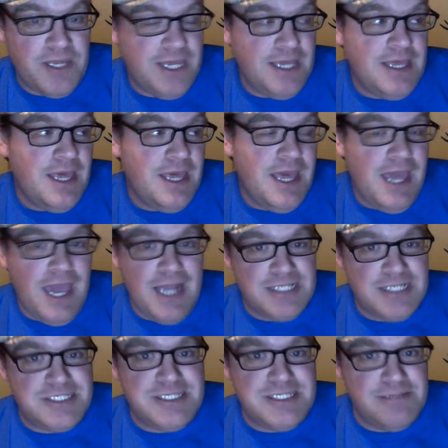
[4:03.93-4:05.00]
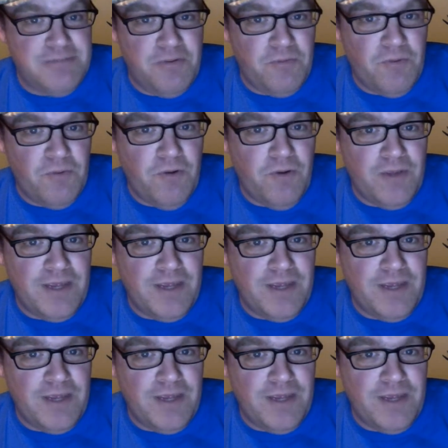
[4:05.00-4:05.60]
He had a simple role.